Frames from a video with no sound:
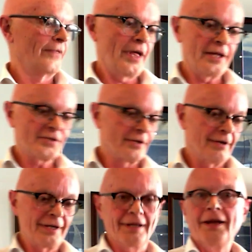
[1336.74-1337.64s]
That's
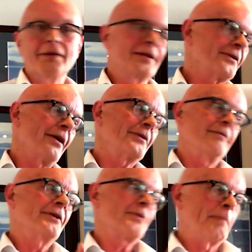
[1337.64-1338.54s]
all right.
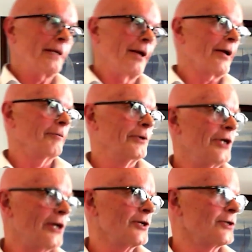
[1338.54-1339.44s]
It's a bit like a
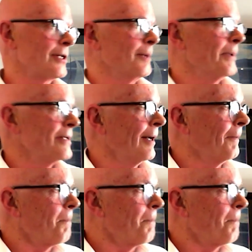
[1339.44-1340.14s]
rejection slip, isn't it?